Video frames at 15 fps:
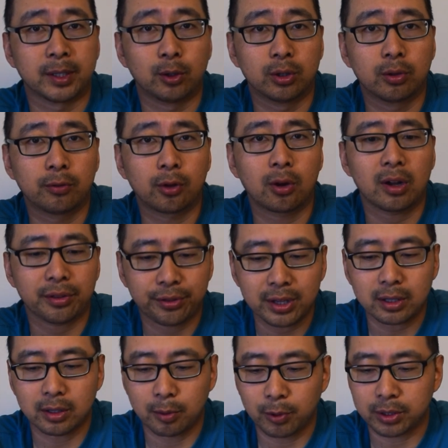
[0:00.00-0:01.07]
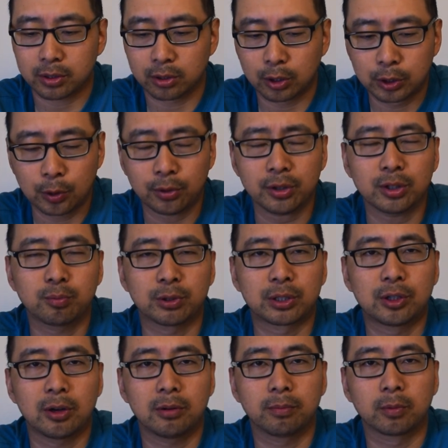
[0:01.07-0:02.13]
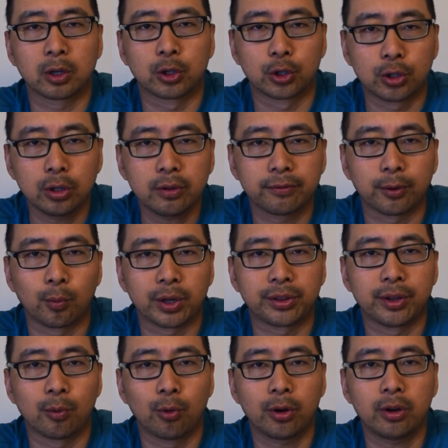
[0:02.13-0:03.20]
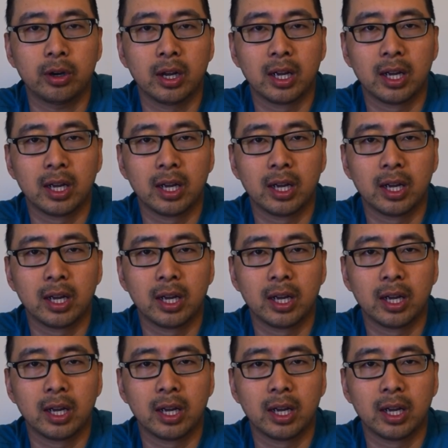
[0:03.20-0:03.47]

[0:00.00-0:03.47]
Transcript: But overall, I think the donuts were still good for what they were.